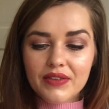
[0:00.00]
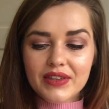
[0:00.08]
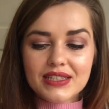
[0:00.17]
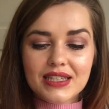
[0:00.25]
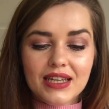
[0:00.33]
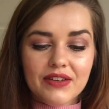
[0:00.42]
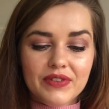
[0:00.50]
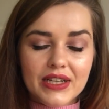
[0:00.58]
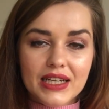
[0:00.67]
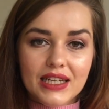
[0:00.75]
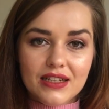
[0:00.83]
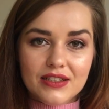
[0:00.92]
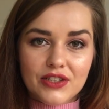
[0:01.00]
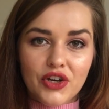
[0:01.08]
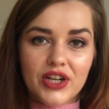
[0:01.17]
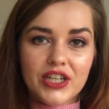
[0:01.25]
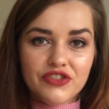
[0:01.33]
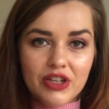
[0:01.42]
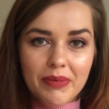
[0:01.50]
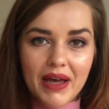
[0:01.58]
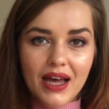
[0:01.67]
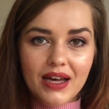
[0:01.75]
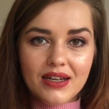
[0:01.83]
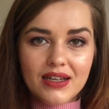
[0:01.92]
this lovely little toiletry
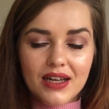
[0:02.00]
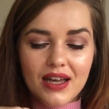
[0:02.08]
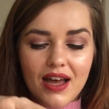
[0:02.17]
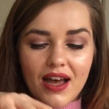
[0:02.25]
bag.